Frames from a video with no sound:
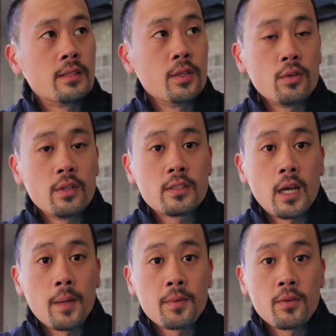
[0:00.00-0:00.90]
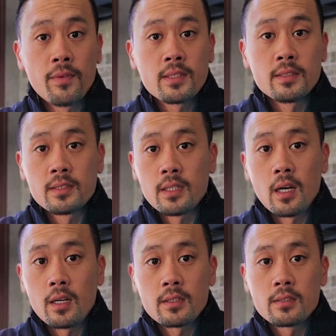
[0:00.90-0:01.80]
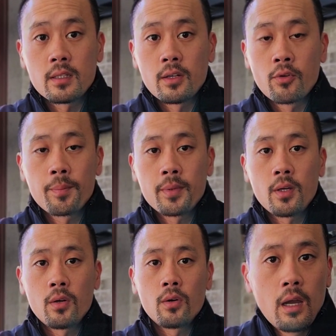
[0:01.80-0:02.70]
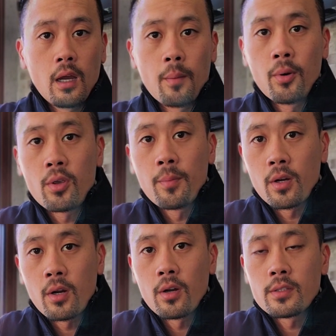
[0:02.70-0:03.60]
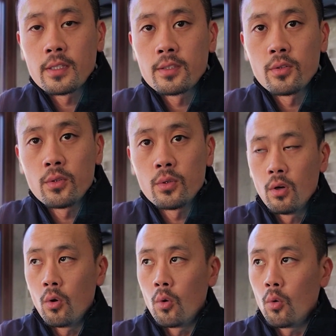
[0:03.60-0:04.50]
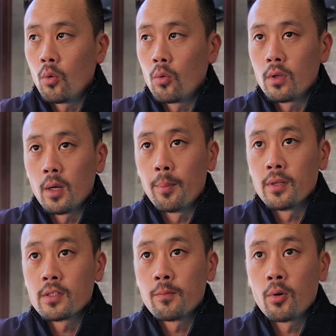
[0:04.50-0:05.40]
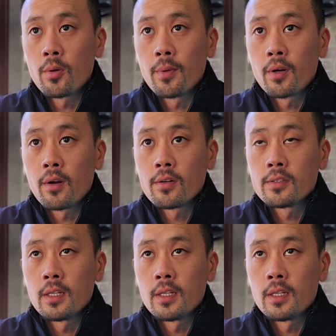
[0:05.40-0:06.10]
still a good time to invest in stocks, crypto, Pokemon cards. I still hold a bunch of Pokemon cards that